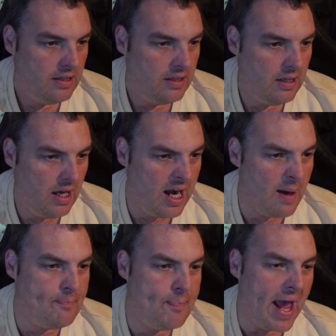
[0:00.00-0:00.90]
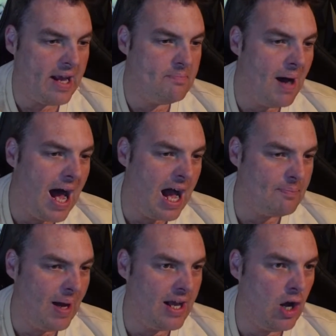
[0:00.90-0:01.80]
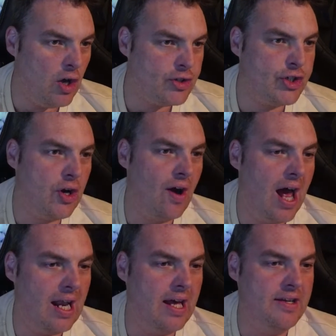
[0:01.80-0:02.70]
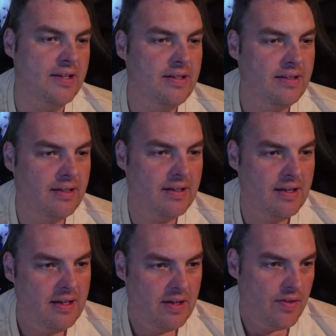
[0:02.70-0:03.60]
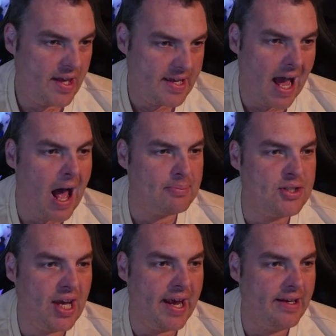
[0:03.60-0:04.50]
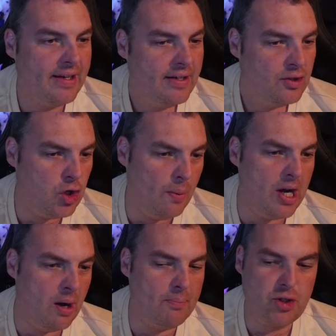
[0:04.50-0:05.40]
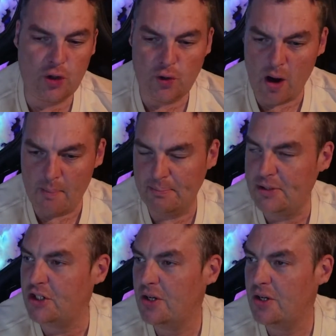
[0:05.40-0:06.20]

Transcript: And a big mark by Oscar Allen. The captain coming up trumps.